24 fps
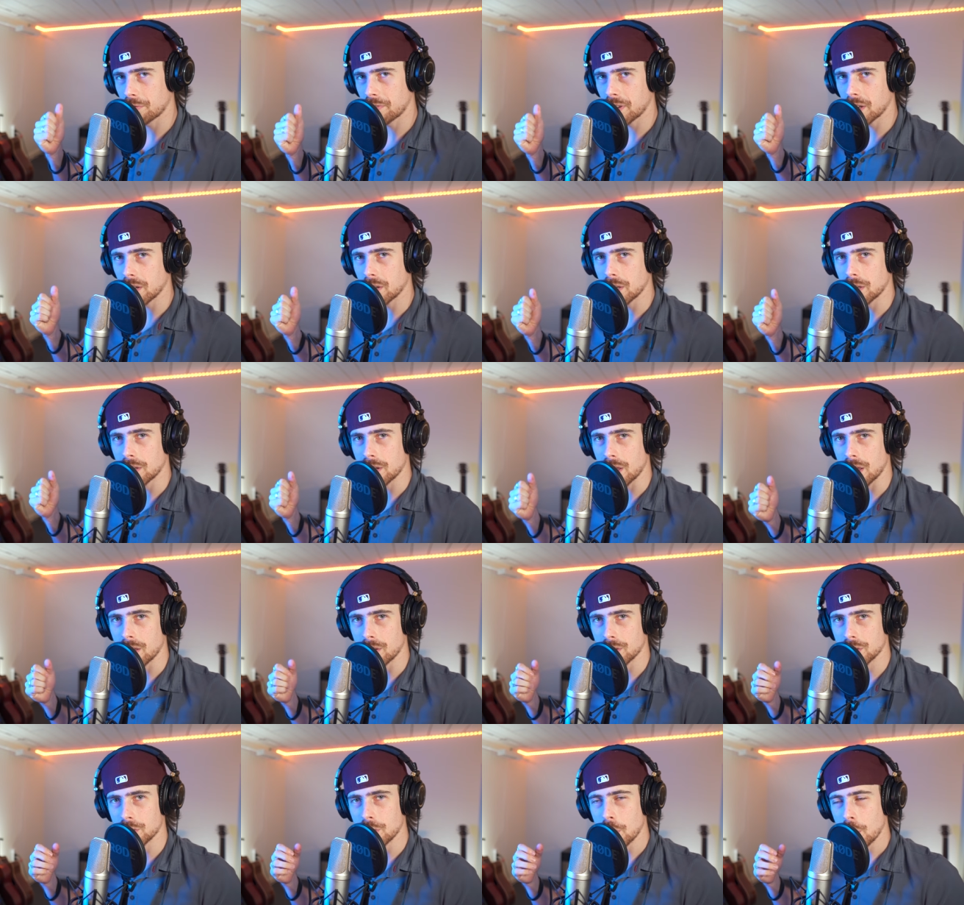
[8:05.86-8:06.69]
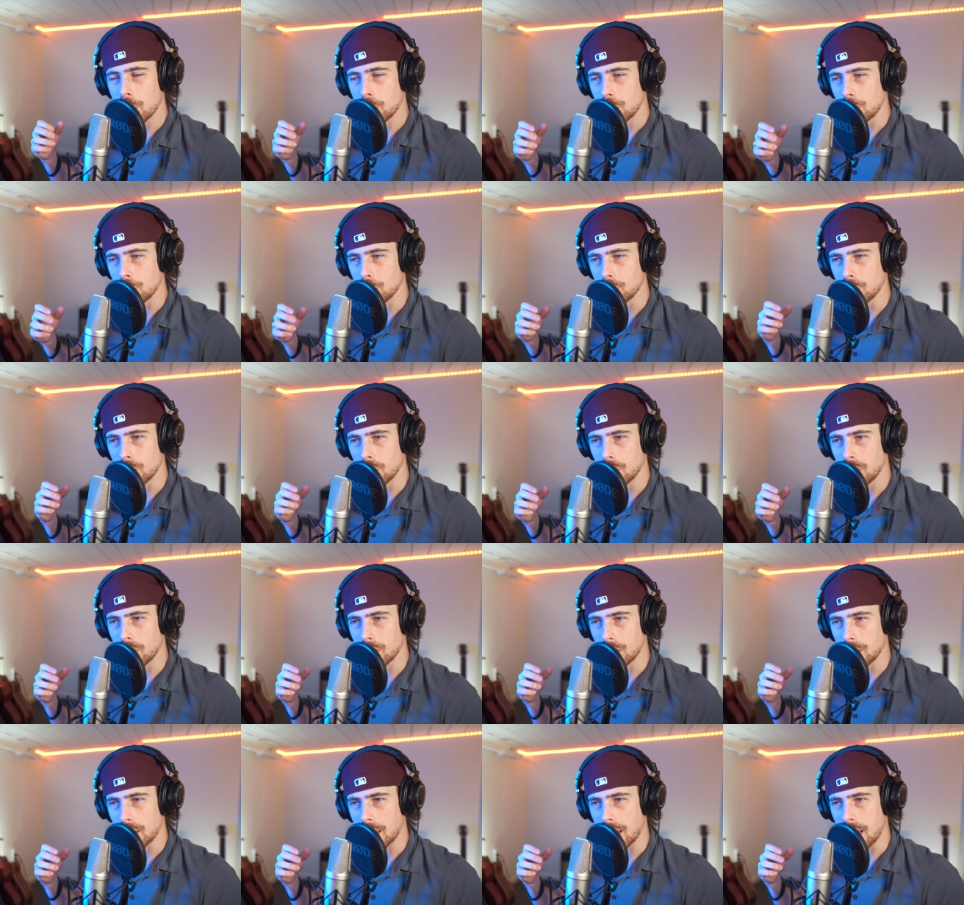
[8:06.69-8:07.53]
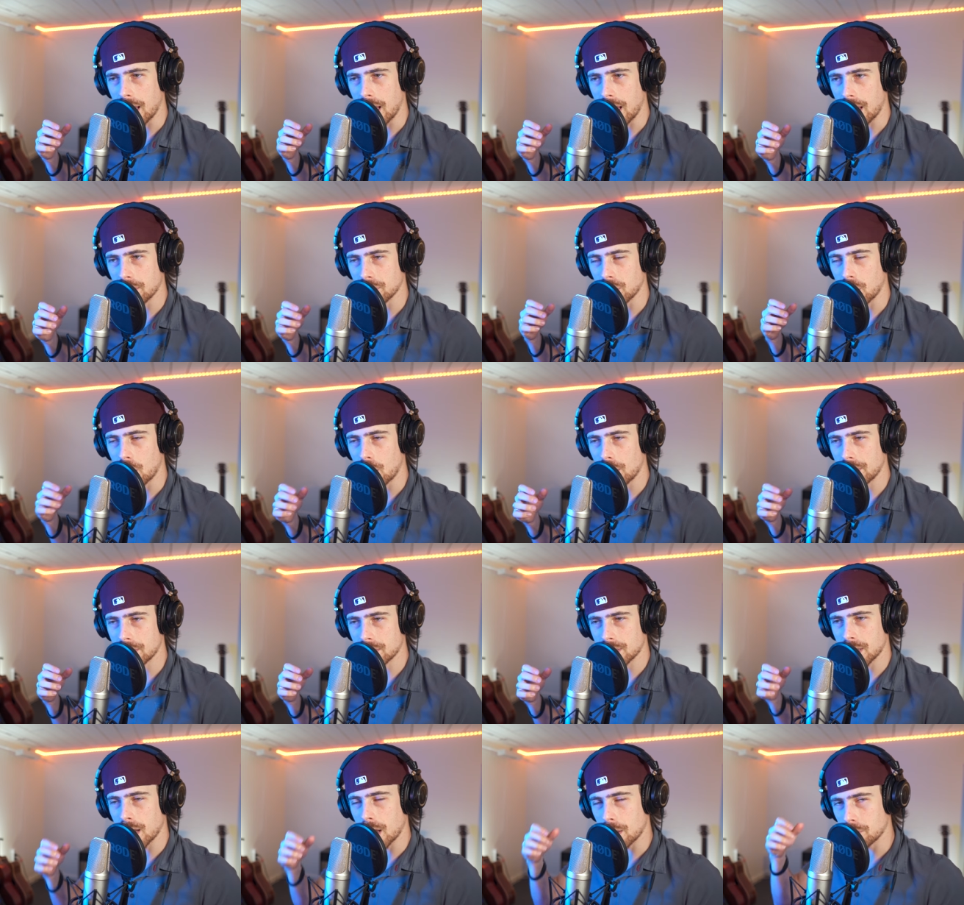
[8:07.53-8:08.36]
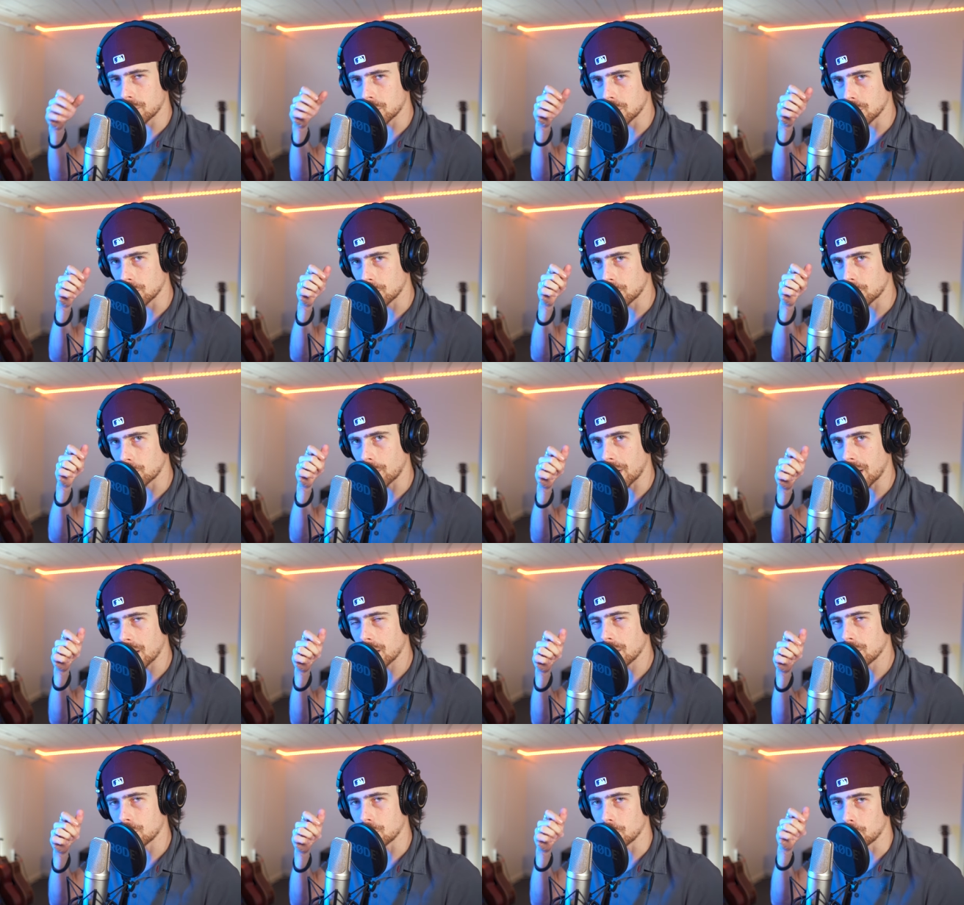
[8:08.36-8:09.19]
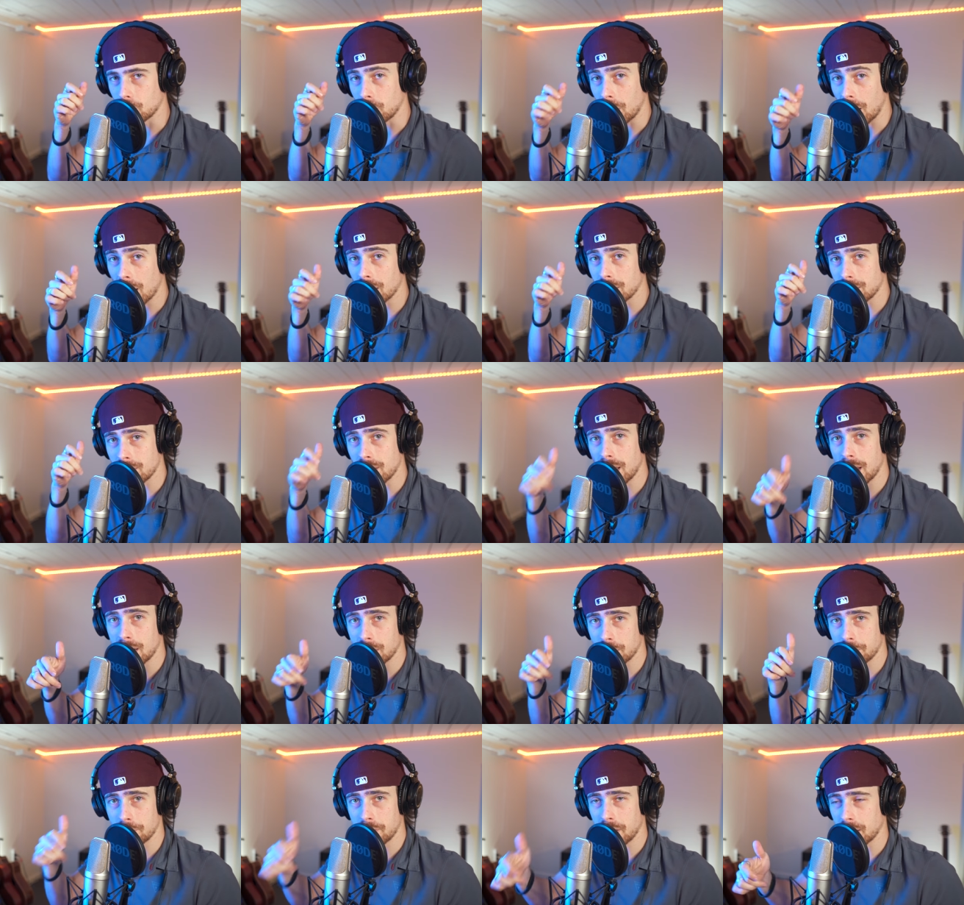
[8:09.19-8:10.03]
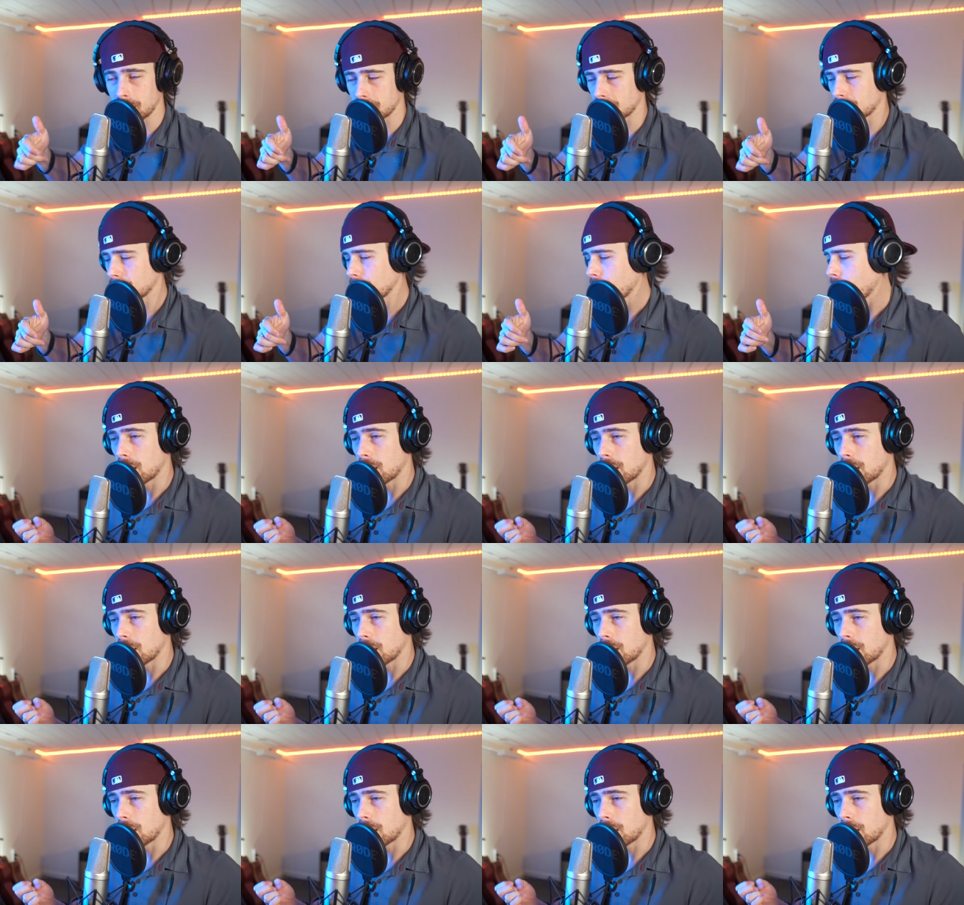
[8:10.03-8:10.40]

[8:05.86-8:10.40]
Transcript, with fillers: fingernails, you will have a hard time to create to create that effect.